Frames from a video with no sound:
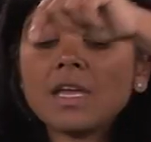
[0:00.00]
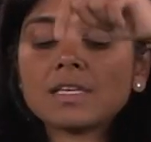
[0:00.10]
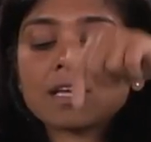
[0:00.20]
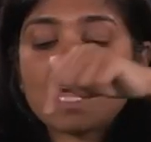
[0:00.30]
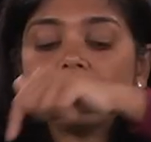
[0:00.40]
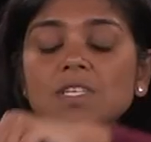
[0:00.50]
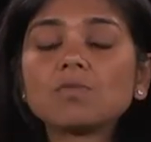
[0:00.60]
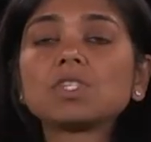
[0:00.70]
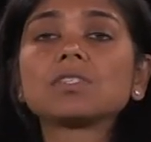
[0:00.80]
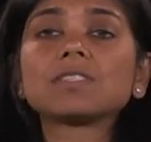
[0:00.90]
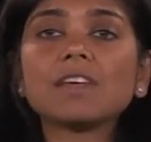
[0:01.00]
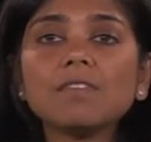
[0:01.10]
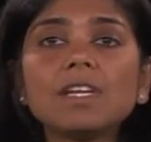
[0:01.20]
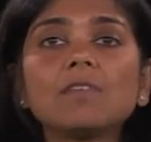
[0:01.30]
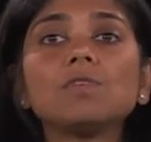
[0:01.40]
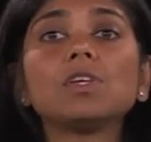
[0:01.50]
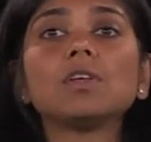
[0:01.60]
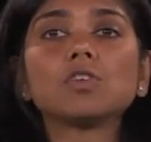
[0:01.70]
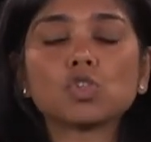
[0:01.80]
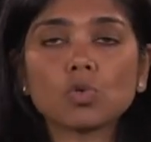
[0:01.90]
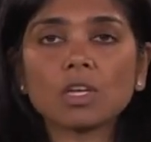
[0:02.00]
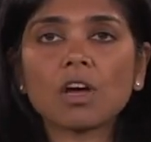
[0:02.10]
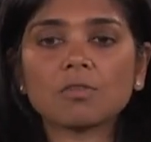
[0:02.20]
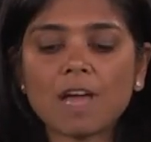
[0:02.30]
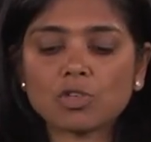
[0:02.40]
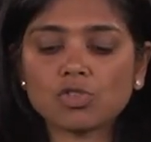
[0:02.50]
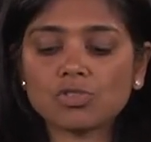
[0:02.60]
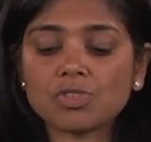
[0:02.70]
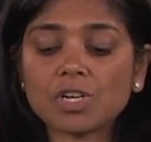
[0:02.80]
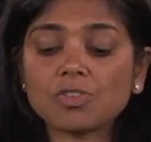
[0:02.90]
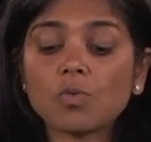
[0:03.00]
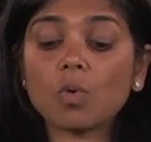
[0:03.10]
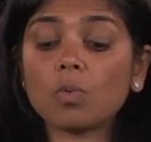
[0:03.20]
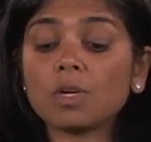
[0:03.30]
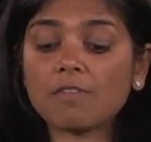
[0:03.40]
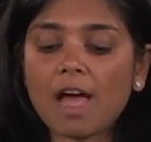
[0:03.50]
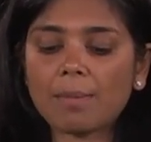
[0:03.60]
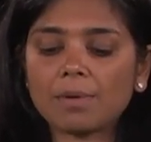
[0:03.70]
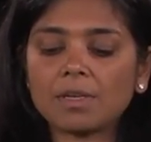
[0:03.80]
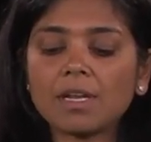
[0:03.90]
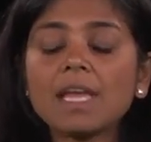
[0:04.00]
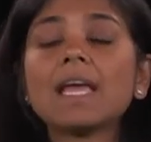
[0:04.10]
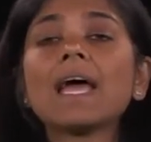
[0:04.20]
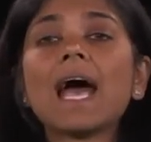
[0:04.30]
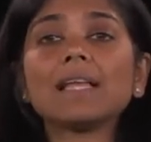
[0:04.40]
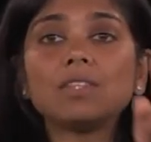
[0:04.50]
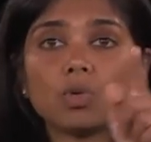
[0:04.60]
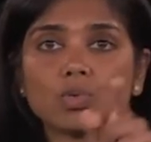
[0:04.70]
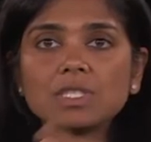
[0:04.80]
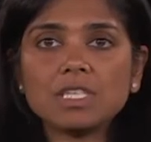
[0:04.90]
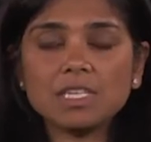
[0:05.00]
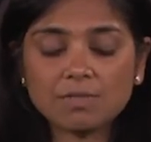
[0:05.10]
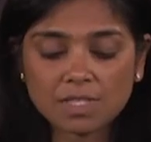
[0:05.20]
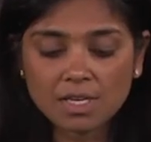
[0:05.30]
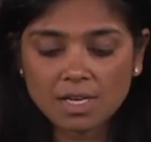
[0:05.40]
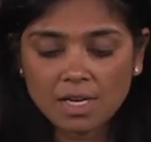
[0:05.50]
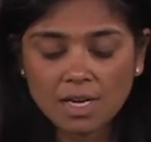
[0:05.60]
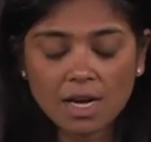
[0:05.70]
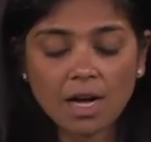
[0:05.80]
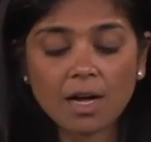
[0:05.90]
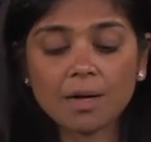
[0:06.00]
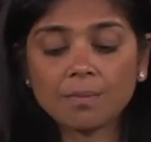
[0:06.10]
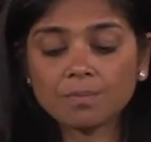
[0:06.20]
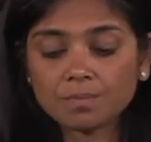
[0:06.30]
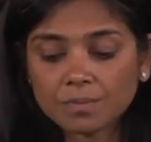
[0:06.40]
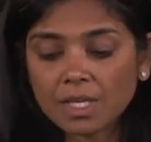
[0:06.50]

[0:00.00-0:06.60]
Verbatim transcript: times at which it's given, and we show the counterfactual trajectory of what would have happened had they received um,